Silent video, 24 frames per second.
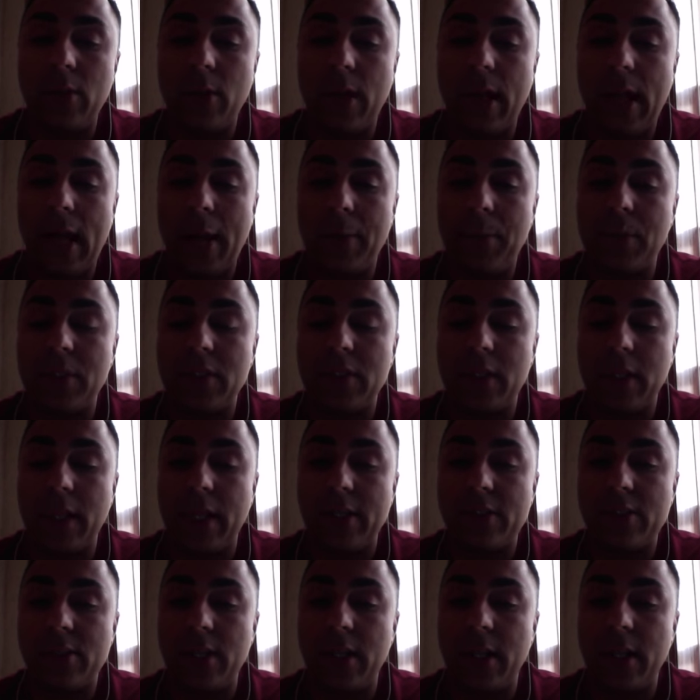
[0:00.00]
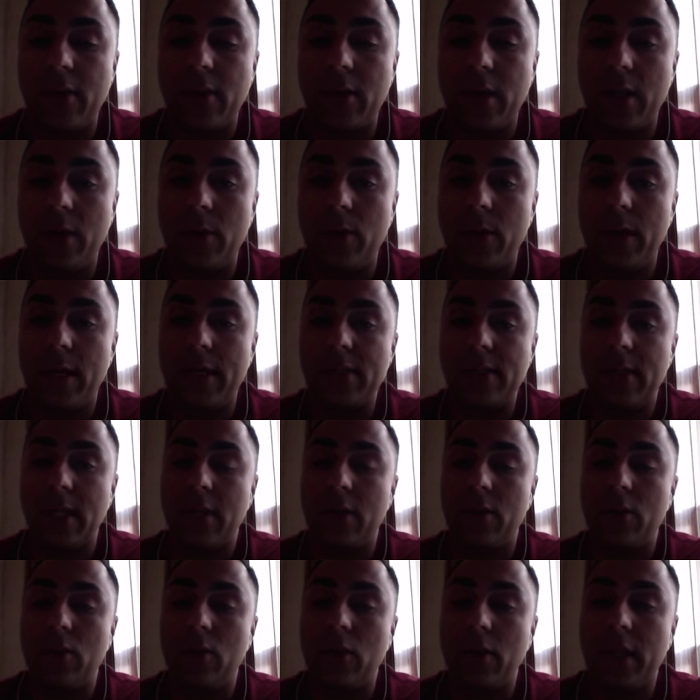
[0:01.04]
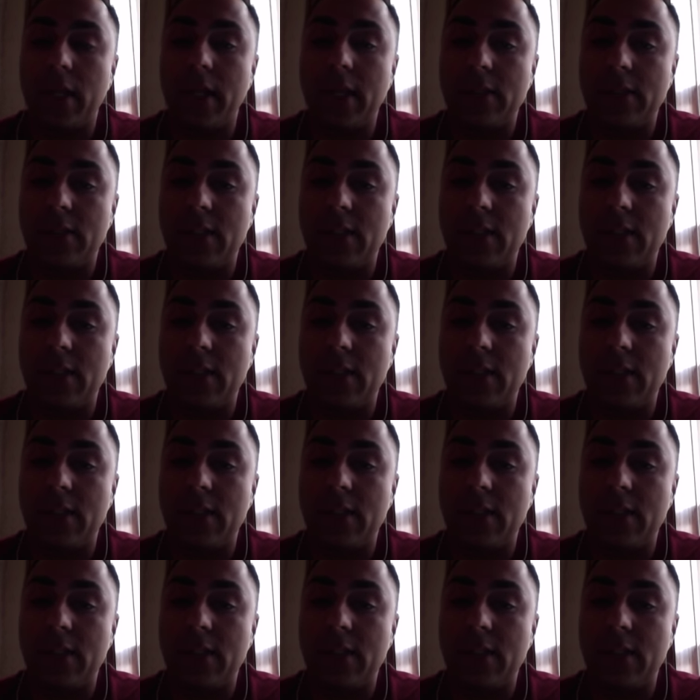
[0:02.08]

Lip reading: what happens in that scenario is that you're looking to